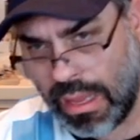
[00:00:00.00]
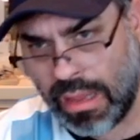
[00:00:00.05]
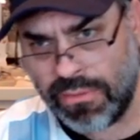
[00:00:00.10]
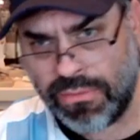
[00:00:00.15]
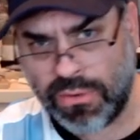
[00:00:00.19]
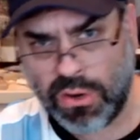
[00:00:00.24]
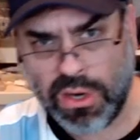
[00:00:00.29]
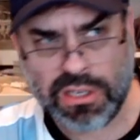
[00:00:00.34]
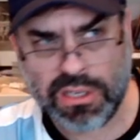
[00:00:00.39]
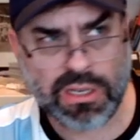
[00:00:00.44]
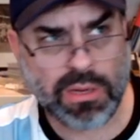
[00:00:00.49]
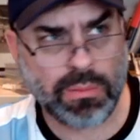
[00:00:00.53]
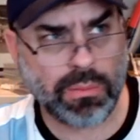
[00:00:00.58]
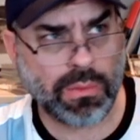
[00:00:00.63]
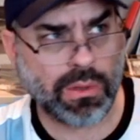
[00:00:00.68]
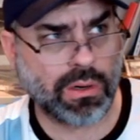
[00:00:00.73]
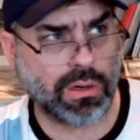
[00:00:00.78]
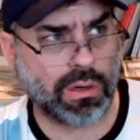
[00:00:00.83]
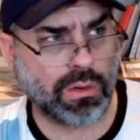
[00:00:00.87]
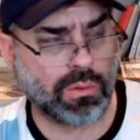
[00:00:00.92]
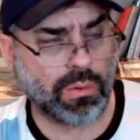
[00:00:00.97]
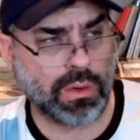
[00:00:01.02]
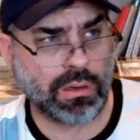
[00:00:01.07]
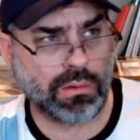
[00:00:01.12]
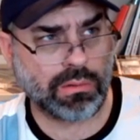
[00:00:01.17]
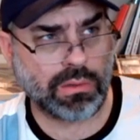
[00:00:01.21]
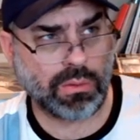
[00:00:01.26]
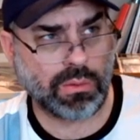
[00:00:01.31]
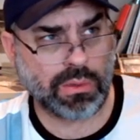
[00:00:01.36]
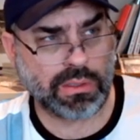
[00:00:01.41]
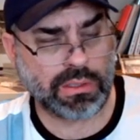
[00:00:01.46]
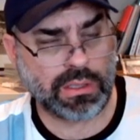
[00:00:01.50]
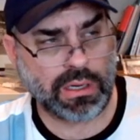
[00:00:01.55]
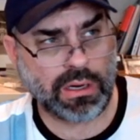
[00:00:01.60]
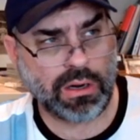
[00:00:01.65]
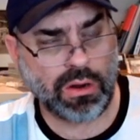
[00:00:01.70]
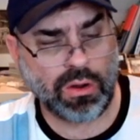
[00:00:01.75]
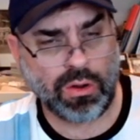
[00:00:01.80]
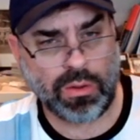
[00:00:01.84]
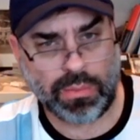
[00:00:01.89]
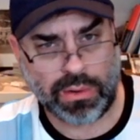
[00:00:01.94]
Very similar, well, it wasn't at
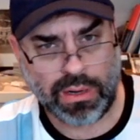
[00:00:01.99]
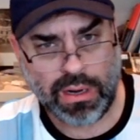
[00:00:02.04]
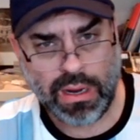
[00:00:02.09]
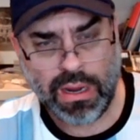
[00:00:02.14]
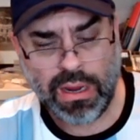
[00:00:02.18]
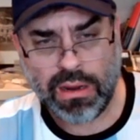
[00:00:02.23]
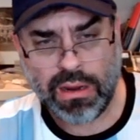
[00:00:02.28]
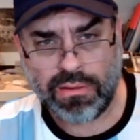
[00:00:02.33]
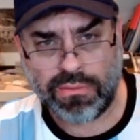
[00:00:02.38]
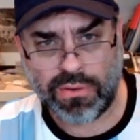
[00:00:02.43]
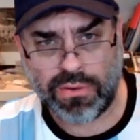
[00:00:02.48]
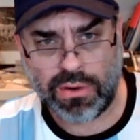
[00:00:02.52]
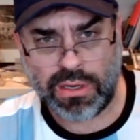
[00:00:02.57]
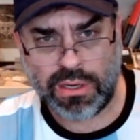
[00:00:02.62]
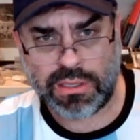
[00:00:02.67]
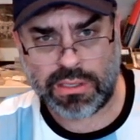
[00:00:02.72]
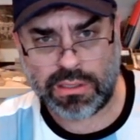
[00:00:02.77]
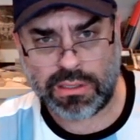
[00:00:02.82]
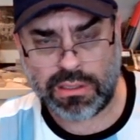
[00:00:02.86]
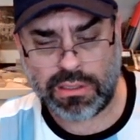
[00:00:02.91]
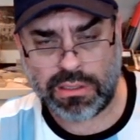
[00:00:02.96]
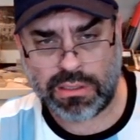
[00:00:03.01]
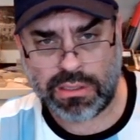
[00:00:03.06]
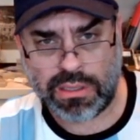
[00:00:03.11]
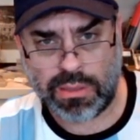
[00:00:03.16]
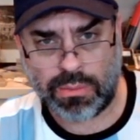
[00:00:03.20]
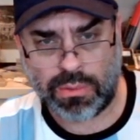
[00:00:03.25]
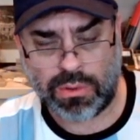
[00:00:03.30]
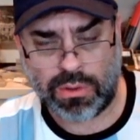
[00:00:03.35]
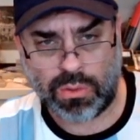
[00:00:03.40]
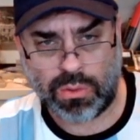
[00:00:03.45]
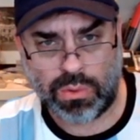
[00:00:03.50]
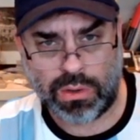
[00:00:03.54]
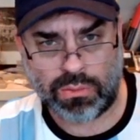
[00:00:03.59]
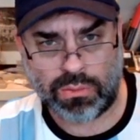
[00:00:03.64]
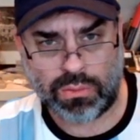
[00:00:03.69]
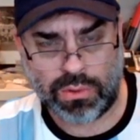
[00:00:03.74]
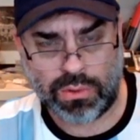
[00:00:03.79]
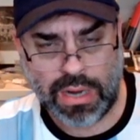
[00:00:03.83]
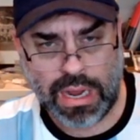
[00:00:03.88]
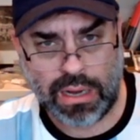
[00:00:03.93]
home, but very similar to what
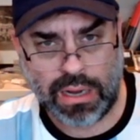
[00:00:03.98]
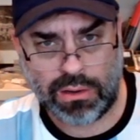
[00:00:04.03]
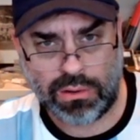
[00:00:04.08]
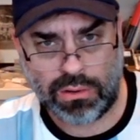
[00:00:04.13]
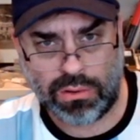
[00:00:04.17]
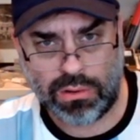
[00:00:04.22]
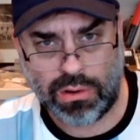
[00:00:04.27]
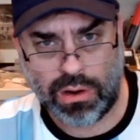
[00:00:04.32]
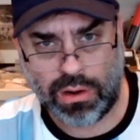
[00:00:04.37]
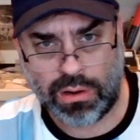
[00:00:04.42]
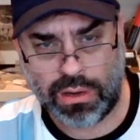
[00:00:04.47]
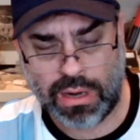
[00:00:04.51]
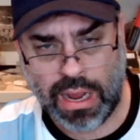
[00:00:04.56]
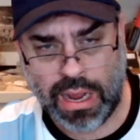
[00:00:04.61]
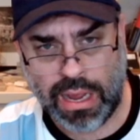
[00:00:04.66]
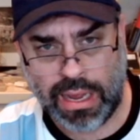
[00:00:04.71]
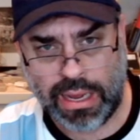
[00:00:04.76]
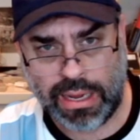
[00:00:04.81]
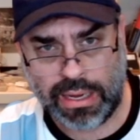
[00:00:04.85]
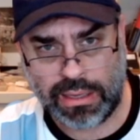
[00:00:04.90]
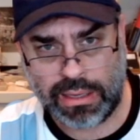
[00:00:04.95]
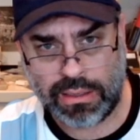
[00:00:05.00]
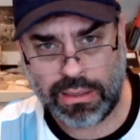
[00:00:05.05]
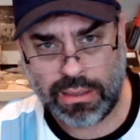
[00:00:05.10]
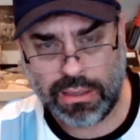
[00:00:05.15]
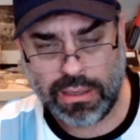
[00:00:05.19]
Ronaldo R9,